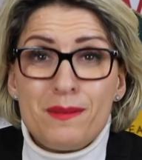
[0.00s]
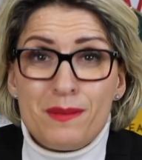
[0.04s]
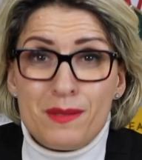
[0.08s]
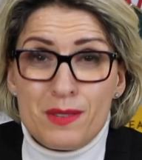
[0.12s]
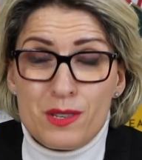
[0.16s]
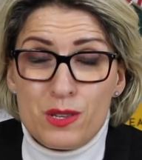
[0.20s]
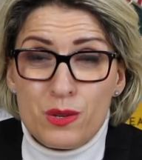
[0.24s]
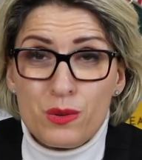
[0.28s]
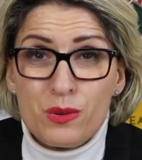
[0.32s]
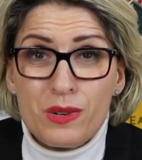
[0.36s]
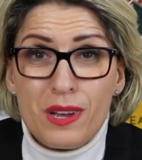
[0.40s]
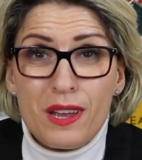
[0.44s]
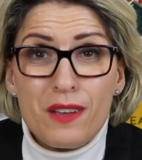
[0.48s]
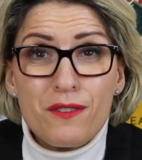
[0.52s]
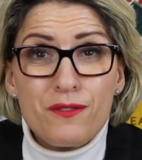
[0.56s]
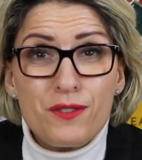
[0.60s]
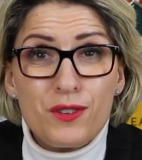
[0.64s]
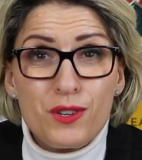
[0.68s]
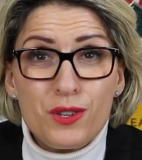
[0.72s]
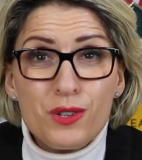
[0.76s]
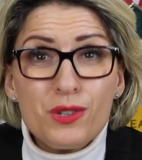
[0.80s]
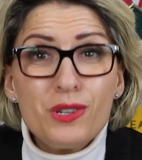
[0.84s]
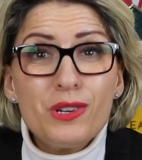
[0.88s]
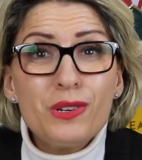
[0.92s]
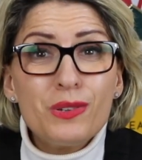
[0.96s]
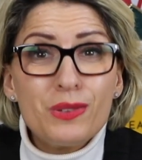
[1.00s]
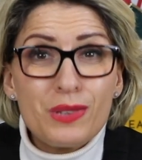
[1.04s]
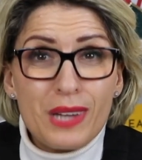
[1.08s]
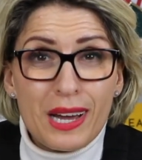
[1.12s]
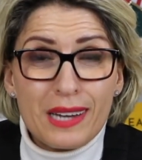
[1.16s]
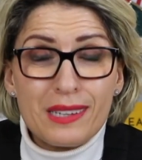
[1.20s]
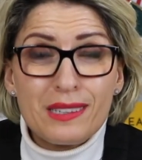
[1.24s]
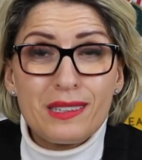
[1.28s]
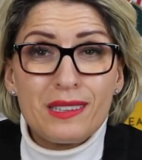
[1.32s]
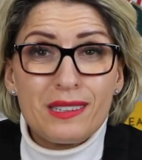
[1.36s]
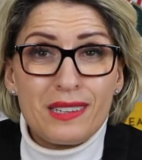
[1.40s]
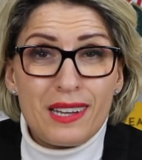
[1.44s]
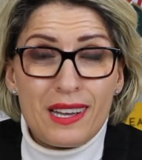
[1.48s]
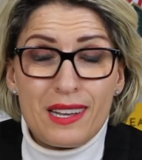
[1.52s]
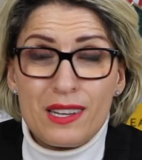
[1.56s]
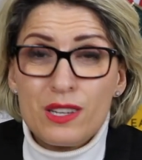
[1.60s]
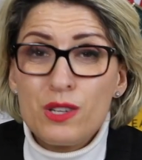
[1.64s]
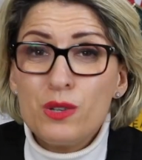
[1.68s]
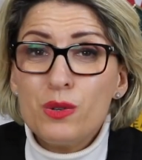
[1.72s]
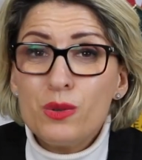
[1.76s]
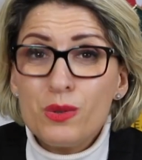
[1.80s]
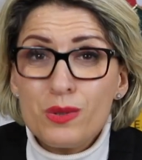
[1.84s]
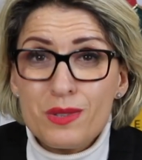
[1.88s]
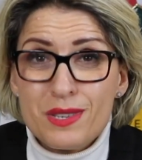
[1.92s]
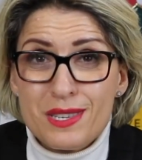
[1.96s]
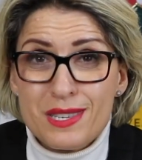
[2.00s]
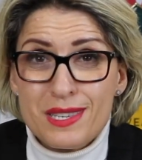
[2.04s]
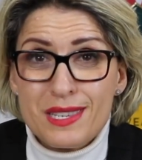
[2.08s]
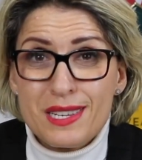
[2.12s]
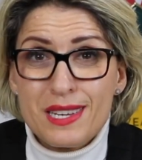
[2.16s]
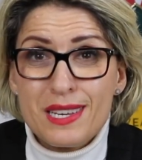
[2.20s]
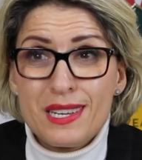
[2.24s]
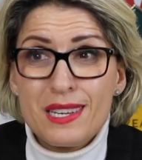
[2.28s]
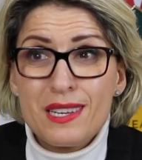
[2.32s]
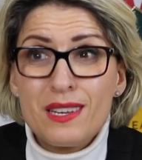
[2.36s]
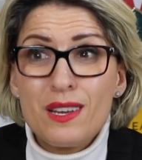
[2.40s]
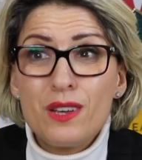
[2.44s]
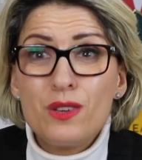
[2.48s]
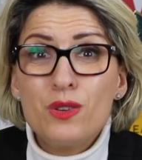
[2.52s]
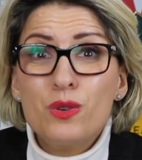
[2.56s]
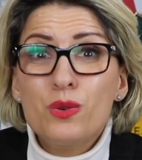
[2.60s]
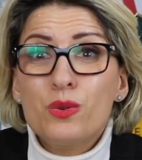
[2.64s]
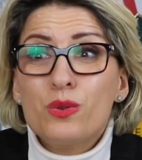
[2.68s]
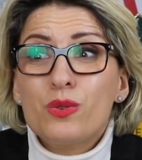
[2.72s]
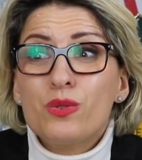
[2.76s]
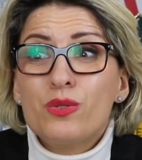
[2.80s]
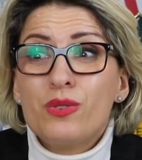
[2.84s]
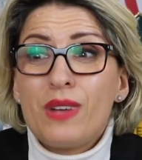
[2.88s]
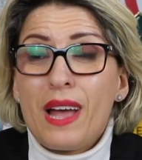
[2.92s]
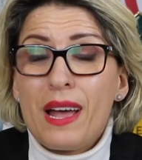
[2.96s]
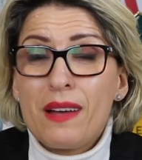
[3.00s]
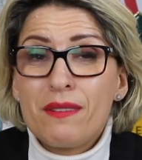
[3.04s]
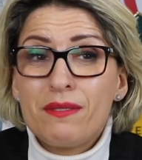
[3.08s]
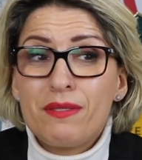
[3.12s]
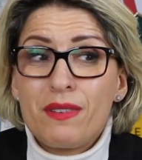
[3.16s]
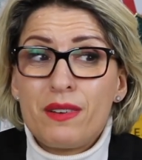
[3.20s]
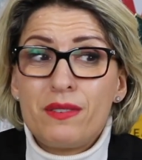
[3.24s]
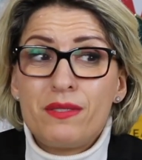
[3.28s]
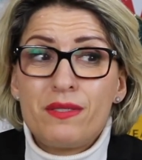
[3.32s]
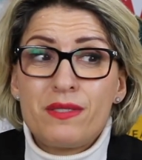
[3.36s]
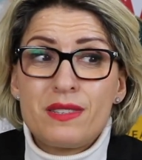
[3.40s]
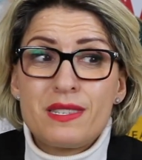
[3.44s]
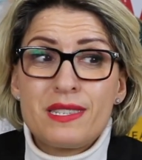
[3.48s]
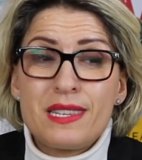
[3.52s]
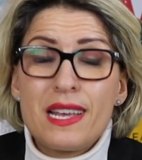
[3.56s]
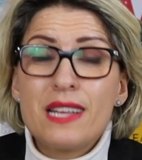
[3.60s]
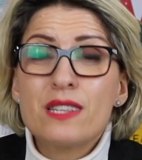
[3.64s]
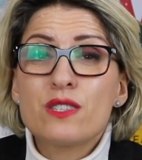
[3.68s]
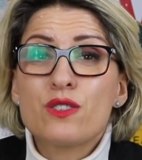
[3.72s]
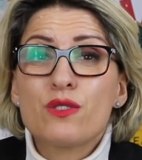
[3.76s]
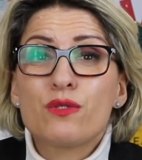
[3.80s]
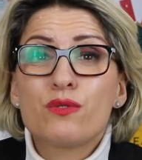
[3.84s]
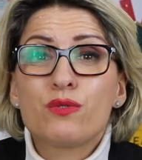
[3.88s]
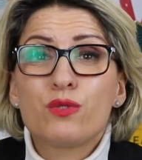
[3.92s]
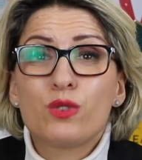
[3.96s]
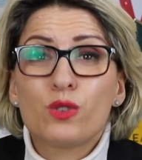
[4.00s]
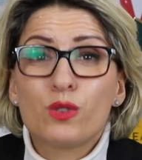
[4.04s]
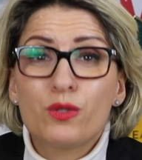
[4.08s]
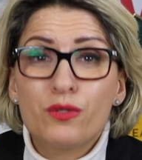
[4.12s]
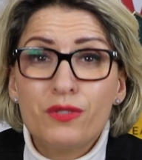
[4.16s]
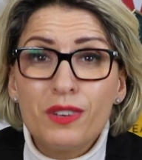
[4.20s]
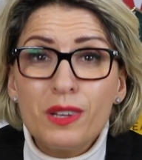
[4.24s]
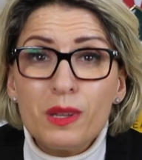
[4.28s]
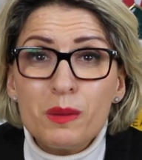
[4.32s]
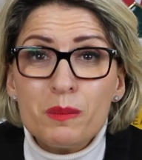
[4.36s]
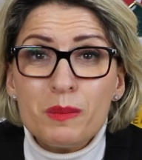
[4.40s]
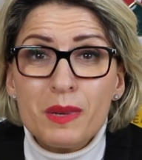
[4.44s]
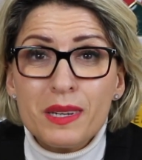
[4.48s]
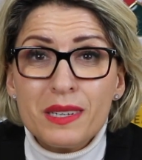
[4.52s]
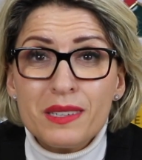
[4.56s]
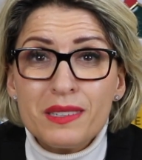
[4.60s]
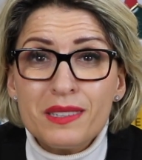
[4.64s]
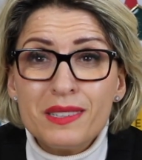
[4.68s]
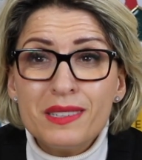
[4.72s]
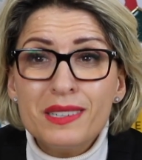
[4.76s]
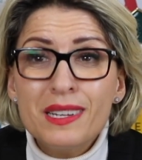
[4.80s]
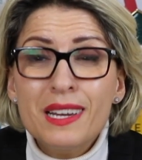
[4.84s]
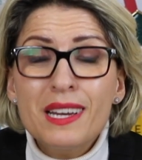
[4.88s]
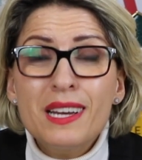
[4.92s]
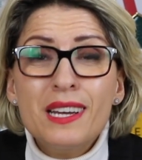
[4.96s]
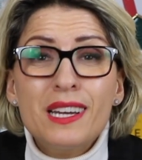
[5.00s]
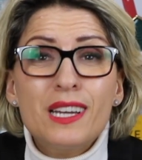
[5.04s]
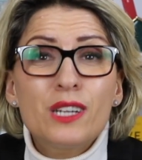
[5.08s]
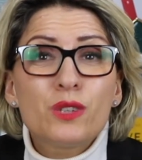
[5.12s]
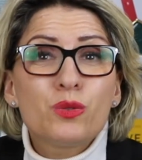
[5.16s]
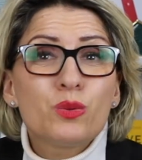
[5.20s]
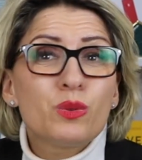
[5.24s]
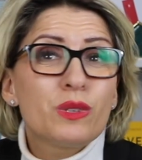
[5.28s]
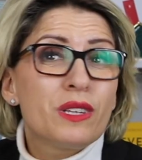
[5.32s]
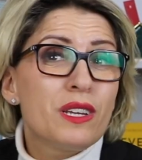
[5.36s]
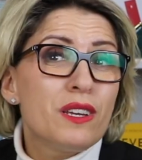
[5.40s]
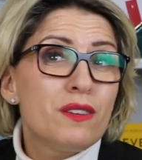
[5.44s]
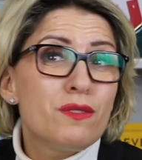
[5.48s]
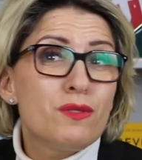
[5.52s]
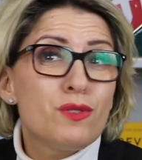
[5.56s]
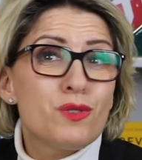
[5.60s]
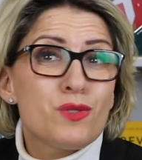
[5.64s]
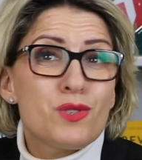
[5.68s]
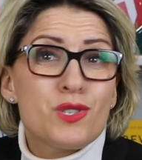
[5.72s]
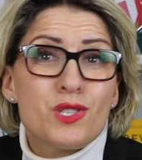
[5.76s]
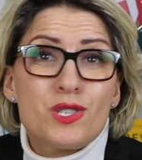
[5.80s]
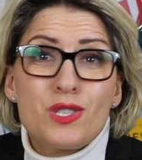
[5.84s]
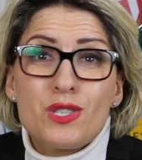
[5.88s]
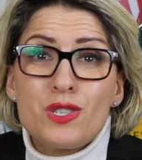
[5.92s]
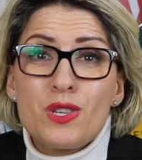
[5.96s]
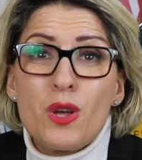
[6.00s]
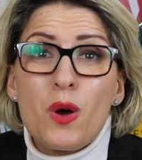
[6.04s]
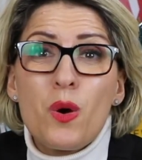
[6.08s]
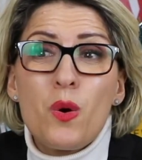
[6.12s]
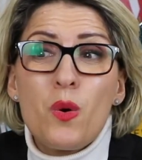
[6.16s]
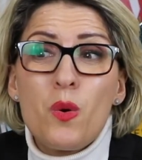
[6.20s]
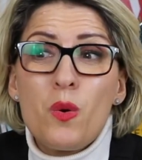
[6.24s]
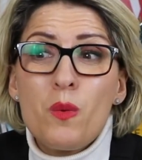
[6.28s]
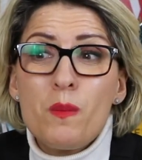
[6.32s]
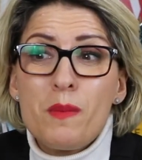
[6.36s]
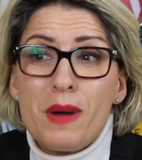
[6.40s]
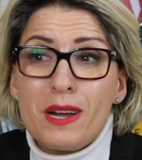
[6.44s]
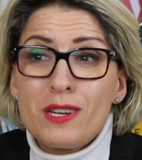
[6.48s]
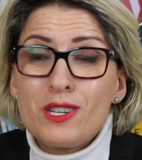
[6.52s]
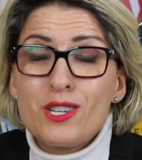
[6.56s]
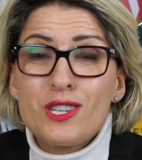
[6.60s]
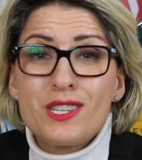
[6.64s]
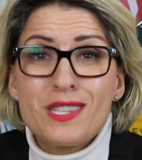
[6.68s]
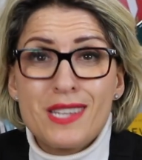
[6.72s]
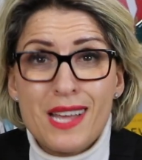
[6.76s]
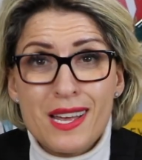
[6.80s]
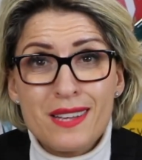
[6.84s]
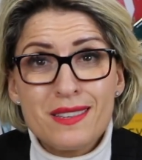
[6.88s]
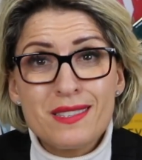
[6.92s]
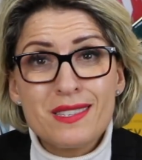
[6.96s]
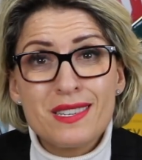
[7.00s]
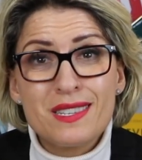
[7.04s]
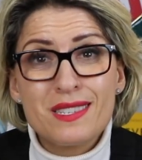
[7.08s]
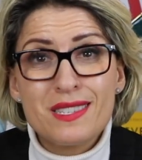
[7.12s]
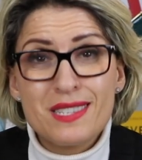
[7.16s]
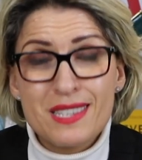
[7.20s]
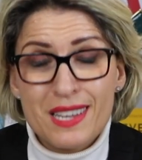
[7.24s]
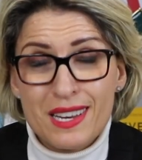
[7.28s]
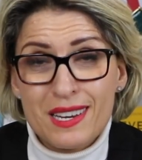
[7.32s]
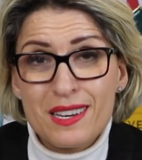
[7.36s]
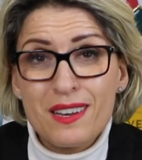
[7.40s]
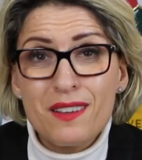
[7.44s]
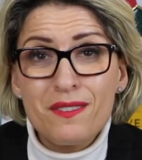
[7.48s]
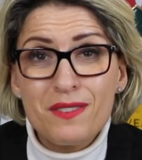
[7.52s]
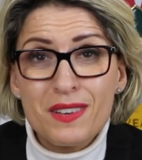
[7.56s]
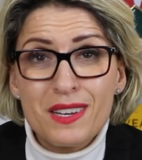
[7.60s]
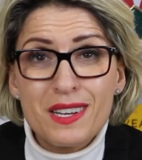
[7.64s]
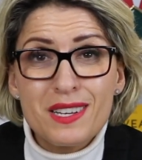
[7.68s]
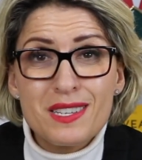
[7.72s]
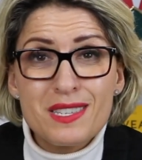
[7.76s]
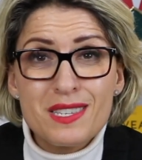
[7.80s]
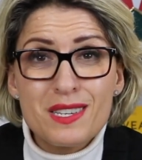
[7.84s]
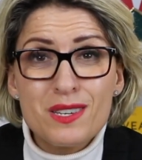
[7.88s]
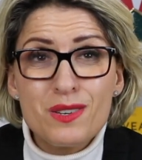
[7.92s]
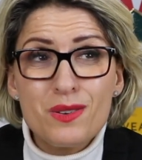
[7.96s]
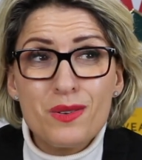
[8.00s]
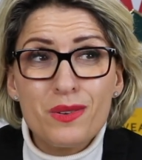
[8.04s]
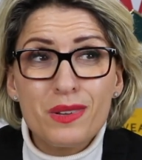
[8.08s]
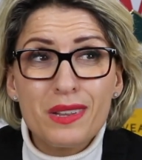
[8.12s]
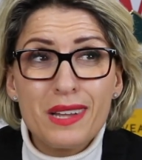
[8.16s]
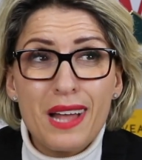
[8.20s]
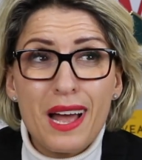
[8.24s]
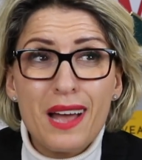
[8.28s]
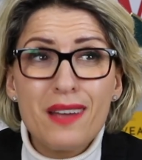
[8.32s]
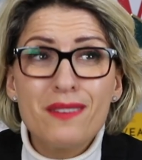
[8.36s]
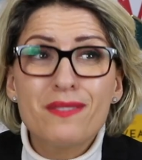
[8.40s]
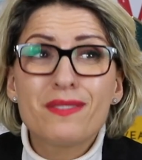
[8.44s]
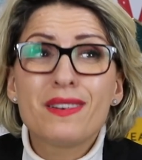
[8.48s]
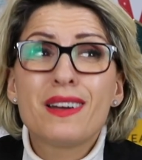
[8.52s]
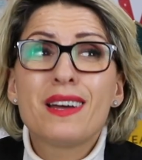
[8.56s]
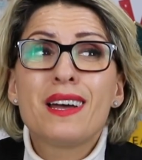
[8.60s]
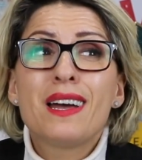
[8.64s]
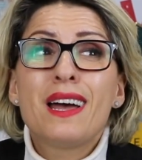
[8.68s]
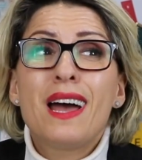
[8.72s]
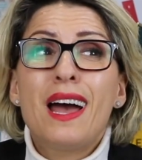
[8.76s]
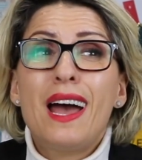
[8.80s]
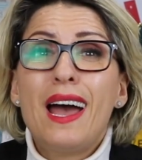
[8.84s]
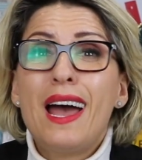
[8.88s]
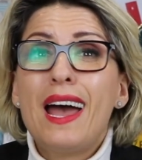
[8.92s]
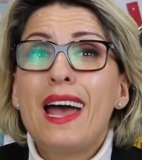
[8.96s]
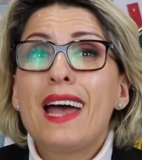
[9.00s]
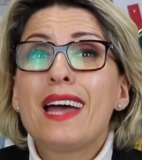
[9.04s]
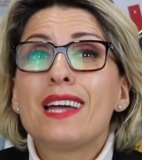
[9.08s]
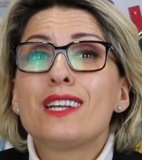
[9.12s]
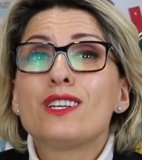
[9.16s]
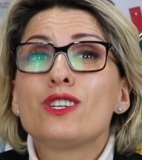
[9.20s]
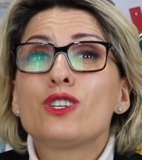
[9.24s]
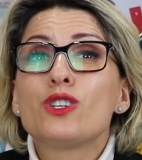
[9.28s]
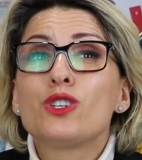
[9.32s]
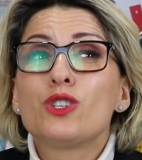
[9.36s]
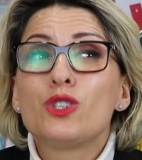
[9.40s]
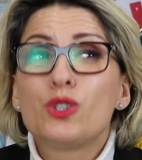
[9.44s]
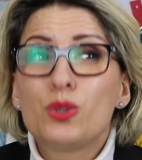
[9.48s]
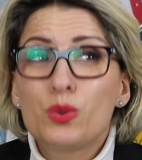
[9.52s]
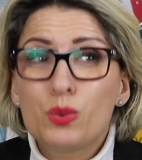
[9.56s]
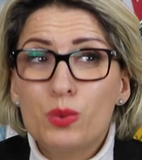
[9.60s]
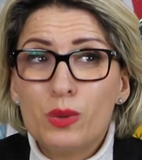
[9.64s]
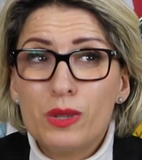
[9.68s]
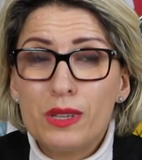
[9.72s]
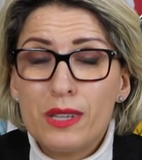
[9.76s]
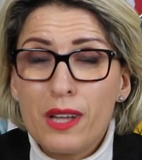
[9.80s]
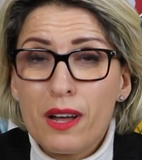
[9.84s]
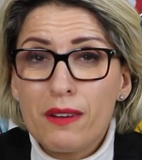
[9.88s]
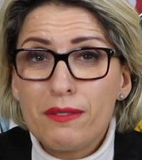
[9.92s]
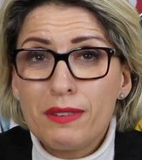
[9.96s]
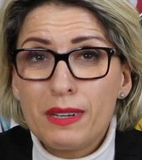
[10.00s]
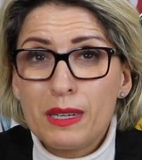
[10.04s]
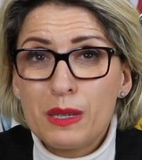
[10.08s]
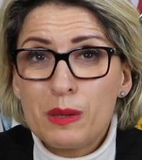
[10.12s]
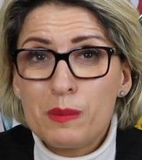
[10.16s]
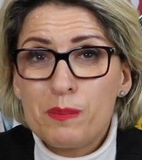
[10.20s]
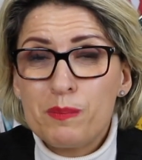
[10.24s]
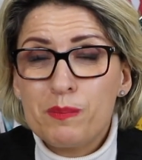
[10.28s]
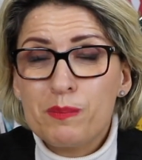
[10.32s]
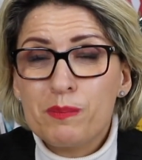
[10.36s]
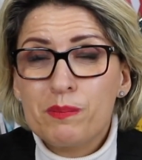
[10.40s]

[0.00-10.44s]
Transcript: So if you do that, you'll have a sense of fulfillment. It will give you so much sense and significance in your life, and you will love it.